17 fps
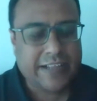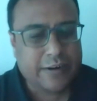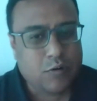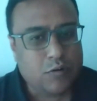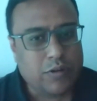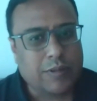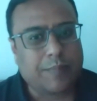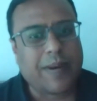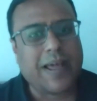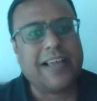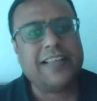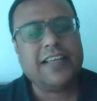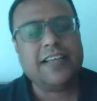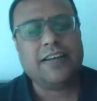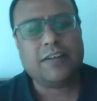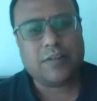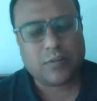there's no supply
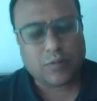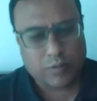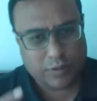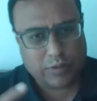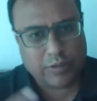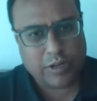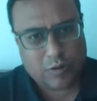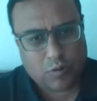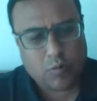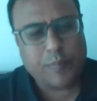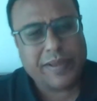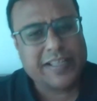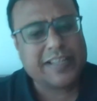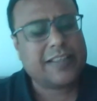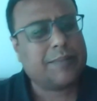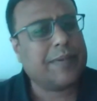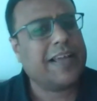chain, so there are no
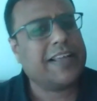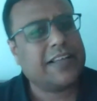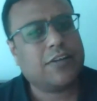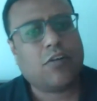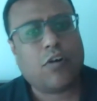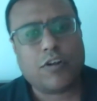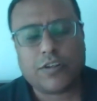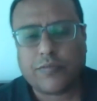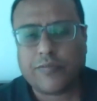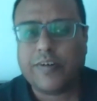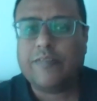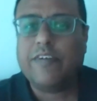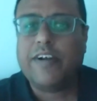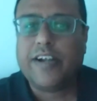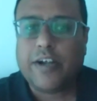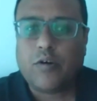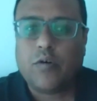major supply chain cost of
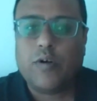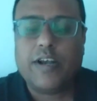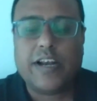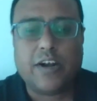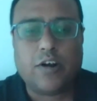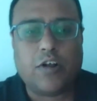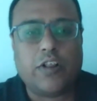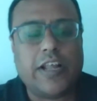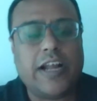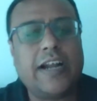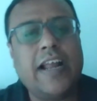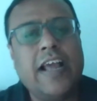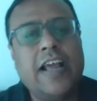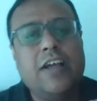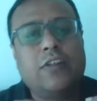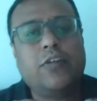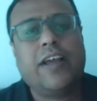inventory holding and all
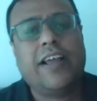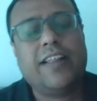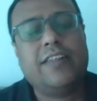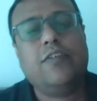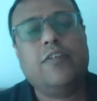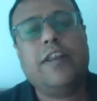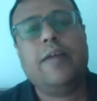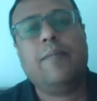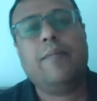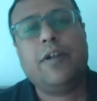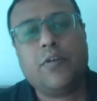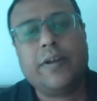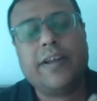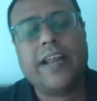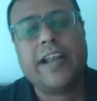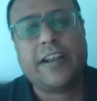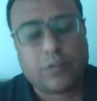that. So hence you were able
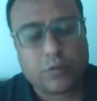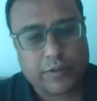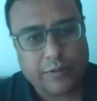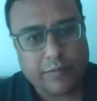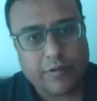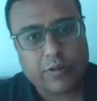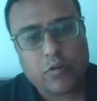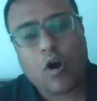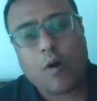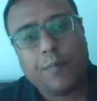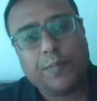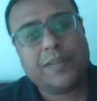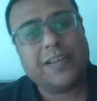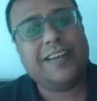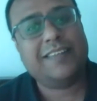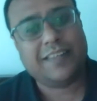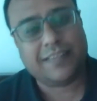to get. So there was no
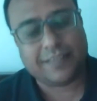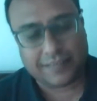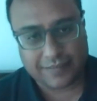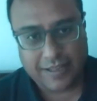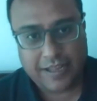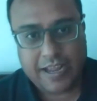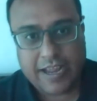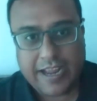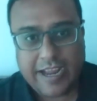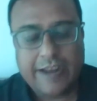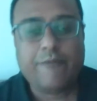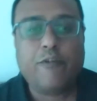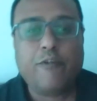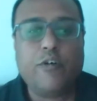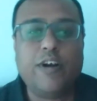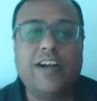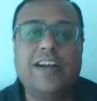obsolescence.
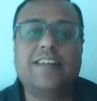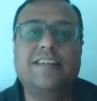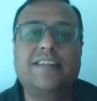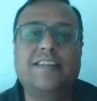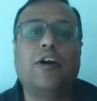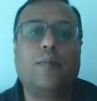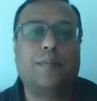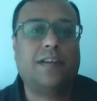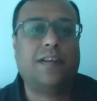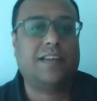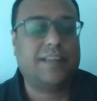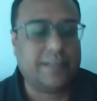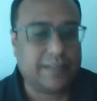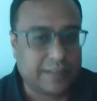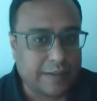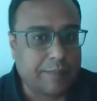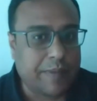In food industry,
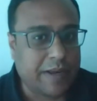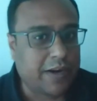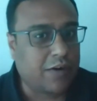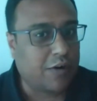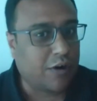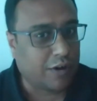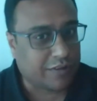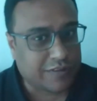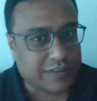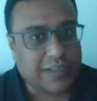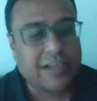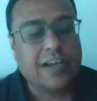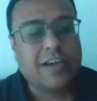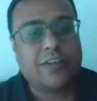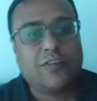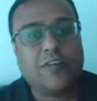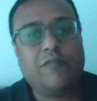obsolescence is a big cost.
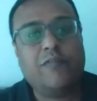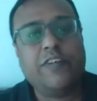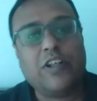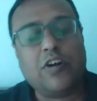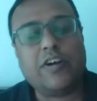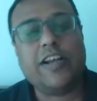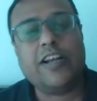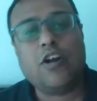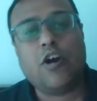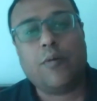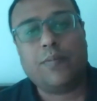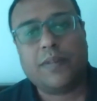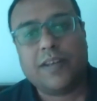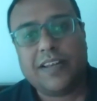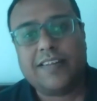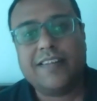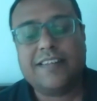So without any
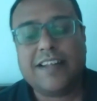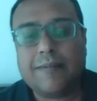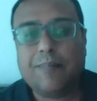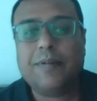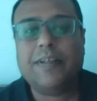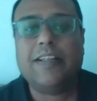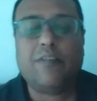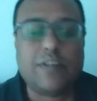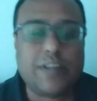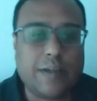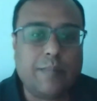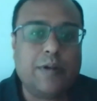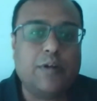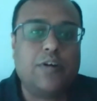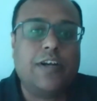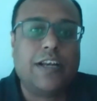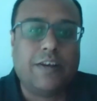obsolescence, that pizza was
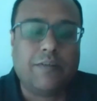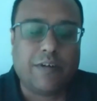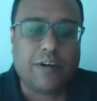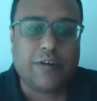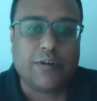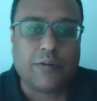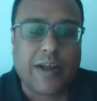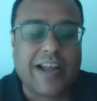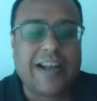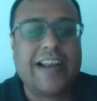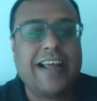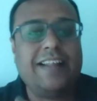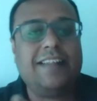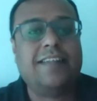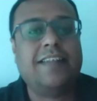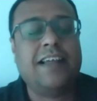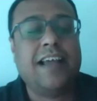able to deliver to you, and
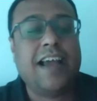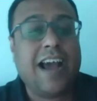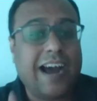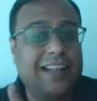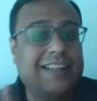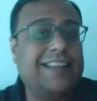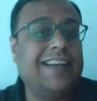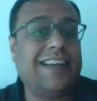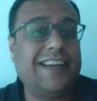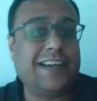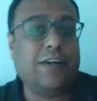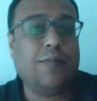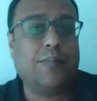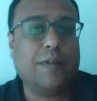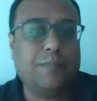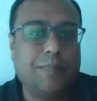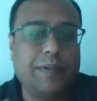hence a
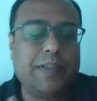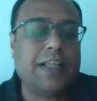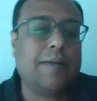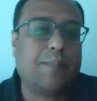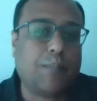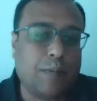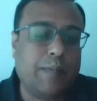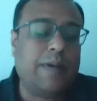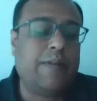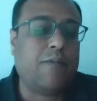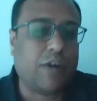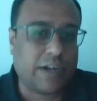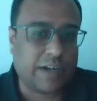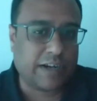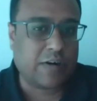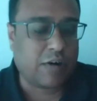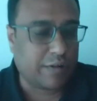300 rupees pizza probably
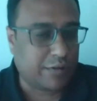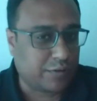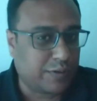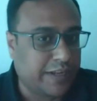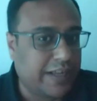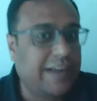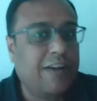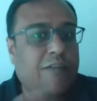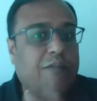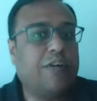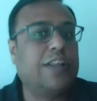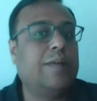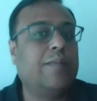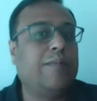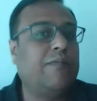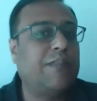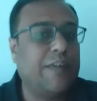what cost today,
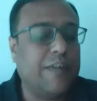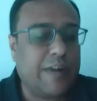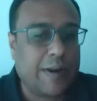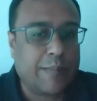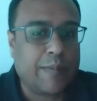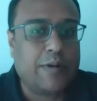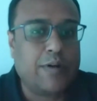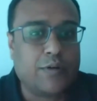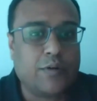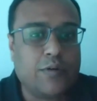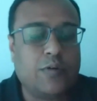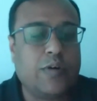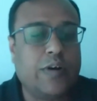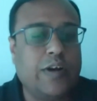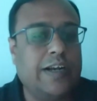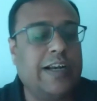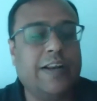or we were able
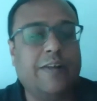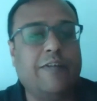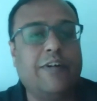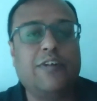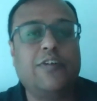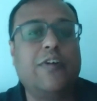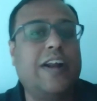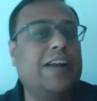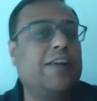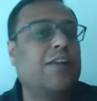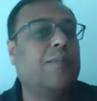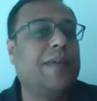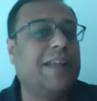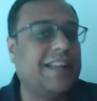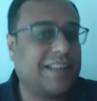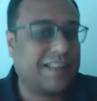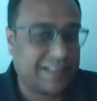to deliver to you at
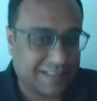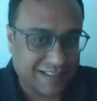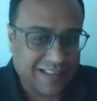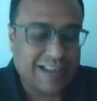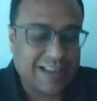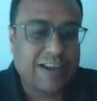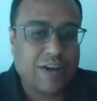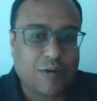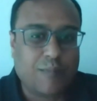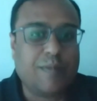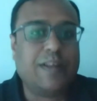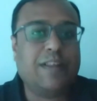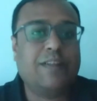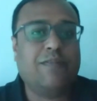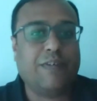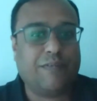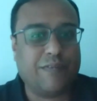
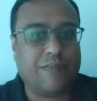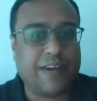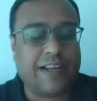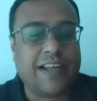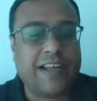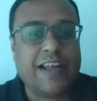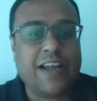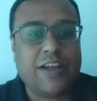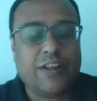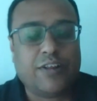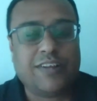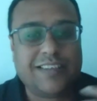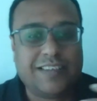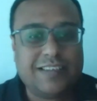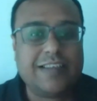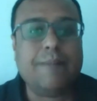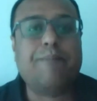rupees 50. So
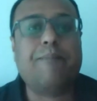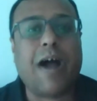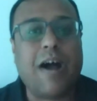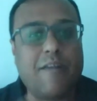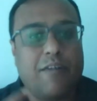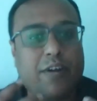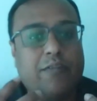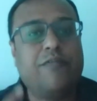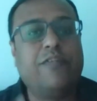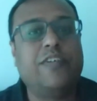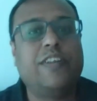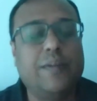this is the power of